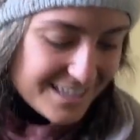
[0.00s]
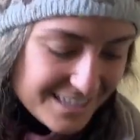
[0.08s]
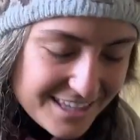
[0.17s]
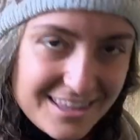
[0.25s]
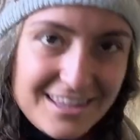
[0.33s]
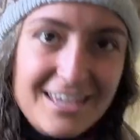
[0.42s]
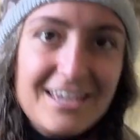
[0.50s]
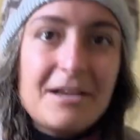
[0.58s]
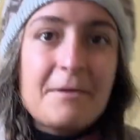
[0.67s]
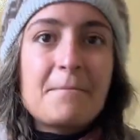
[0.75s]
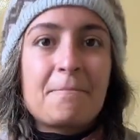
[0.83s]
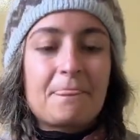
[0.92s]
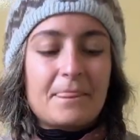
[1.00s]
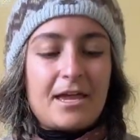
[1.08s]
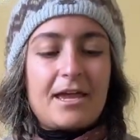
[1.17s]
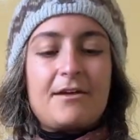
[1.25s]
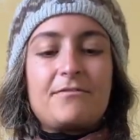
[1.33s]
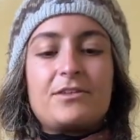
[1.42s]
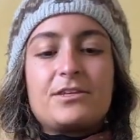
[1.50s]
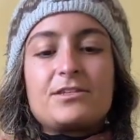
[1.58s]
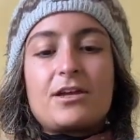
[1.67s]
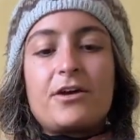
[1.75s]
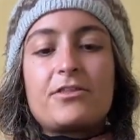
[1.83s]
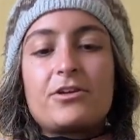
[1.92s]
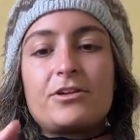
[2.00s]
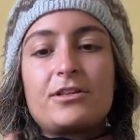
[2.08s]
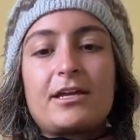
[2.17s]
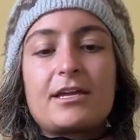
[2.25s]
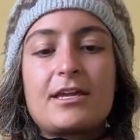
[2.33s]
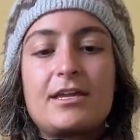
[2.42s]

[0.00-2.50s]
And then I have this other like